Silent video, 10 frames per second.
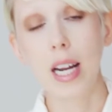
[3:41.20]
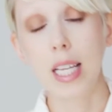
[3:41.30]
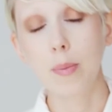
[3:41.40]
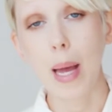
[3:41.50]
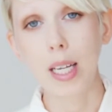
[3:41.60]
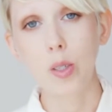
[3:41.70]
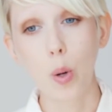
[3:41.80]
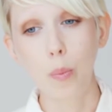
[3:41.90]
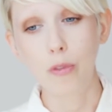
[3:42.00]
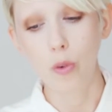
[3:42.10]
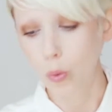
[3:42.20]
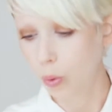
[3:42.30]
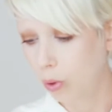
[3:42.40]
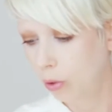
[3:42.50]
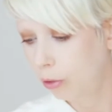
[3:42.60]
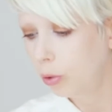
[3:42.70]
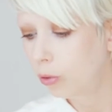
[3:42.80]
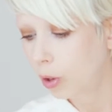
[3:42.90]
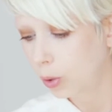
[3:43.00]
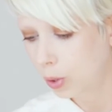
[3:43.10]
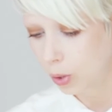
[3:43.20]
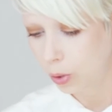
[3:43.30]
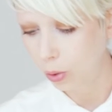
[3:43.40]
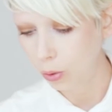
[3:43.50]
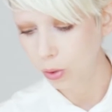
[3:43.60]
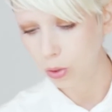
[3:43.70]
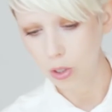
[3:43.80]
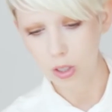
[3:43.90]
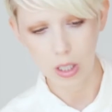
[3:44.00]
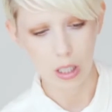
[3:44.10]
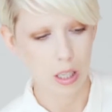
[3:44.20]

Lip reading: nice backdrop for food photos or just